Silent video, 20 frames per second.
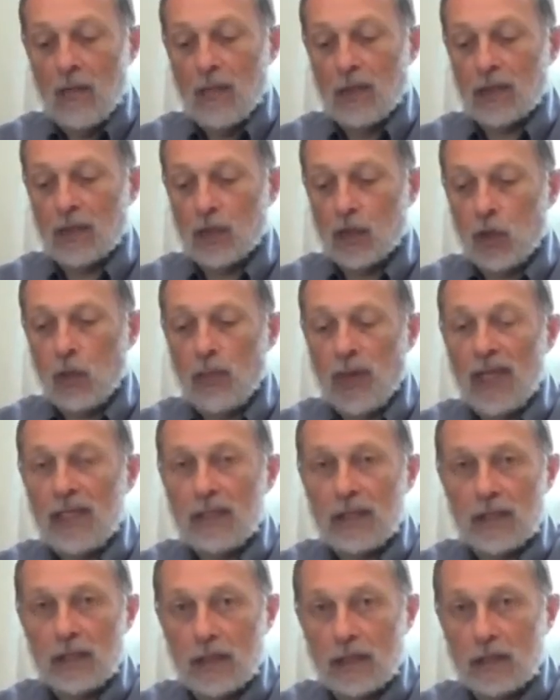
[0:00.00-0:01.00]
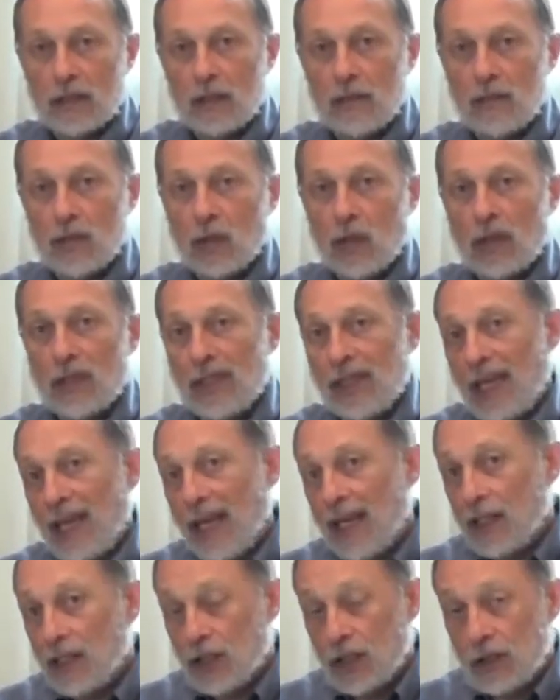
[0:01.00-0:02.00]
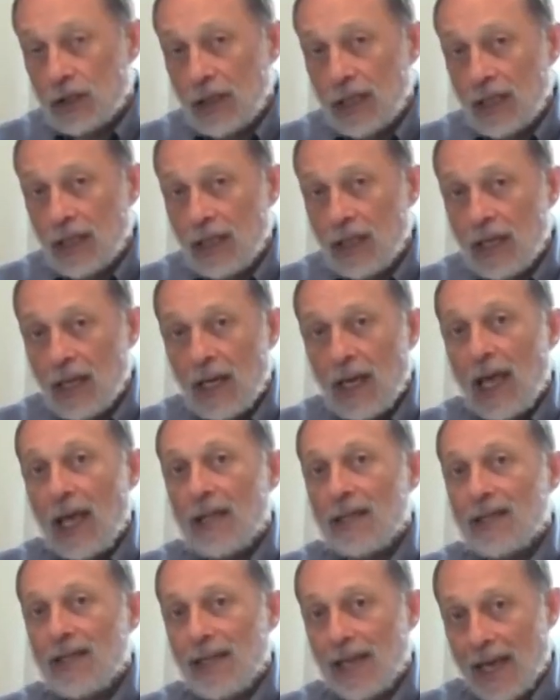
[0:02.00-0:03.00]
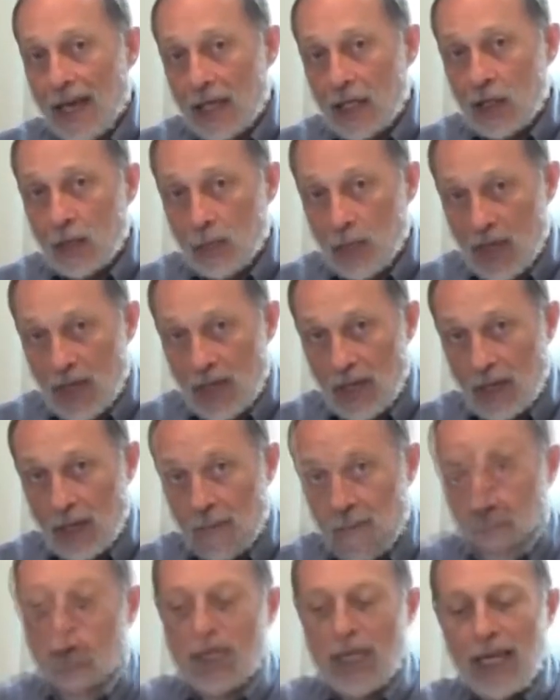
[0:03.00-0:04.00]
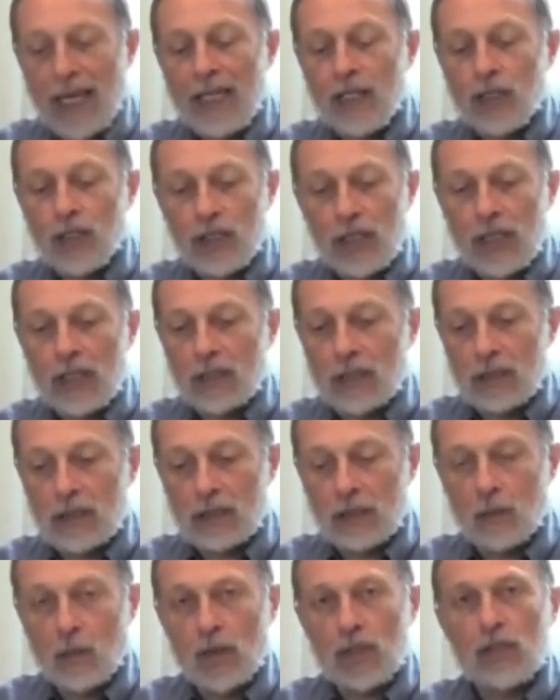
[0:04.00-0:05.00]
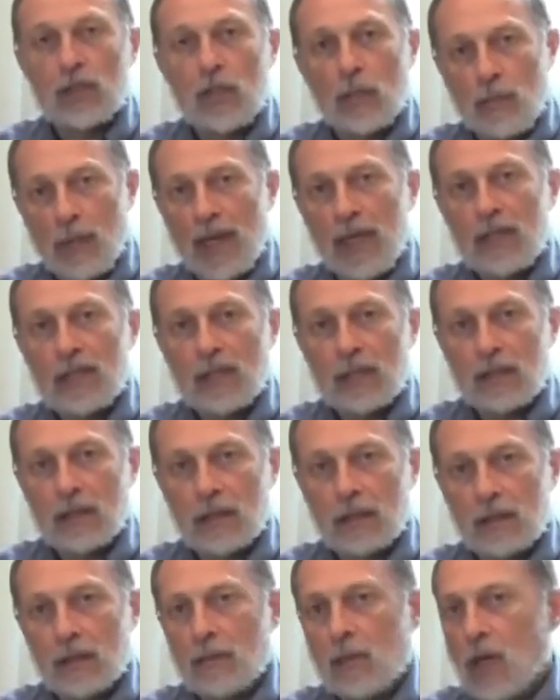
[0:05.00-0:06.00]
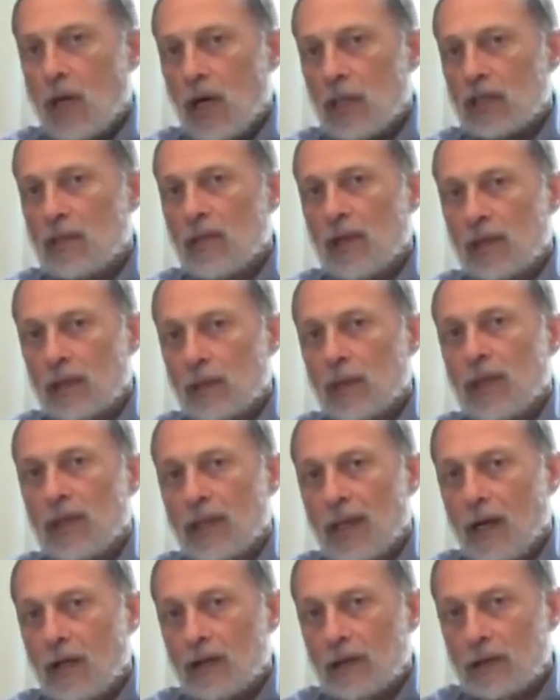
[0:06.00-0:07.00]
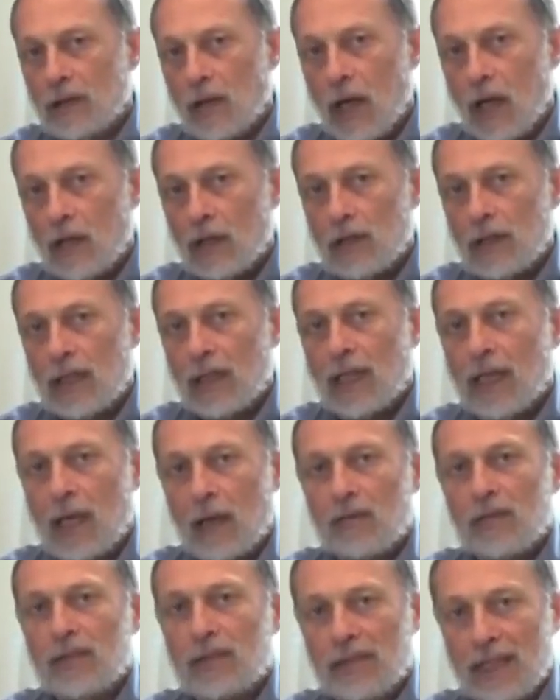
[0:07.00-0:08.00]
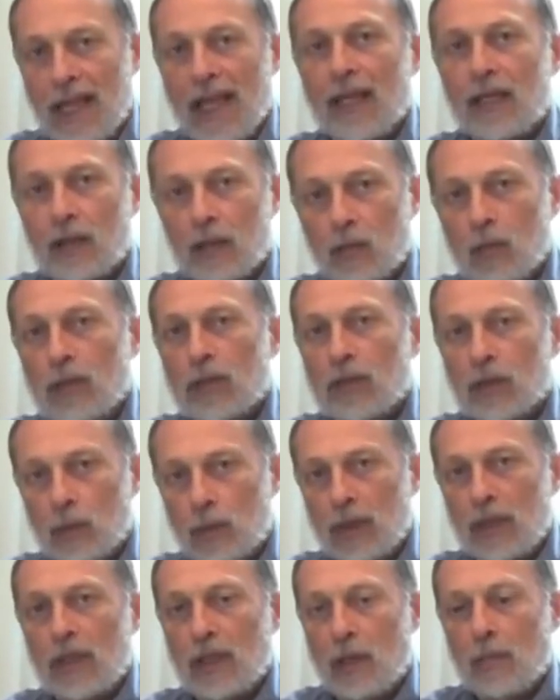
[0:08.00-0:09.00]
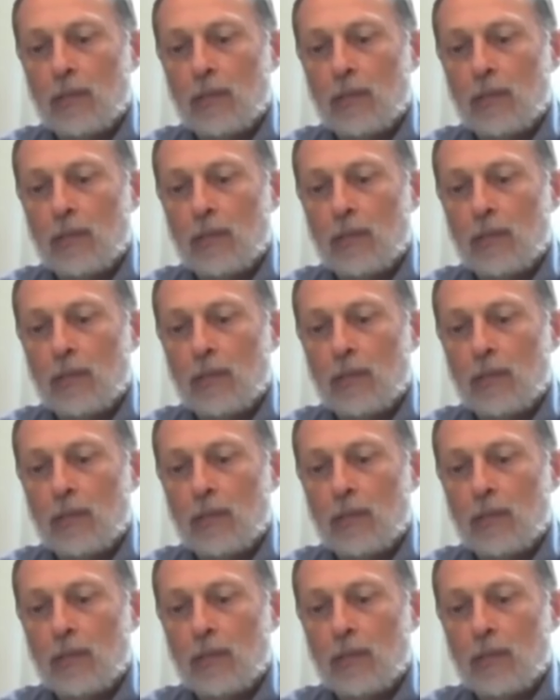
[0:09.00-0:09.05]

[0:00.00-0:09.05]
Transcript: But the two basic systems are the HT and the XP. So the HT system, which is the basic system, costs about $3,000 and it comes standard with three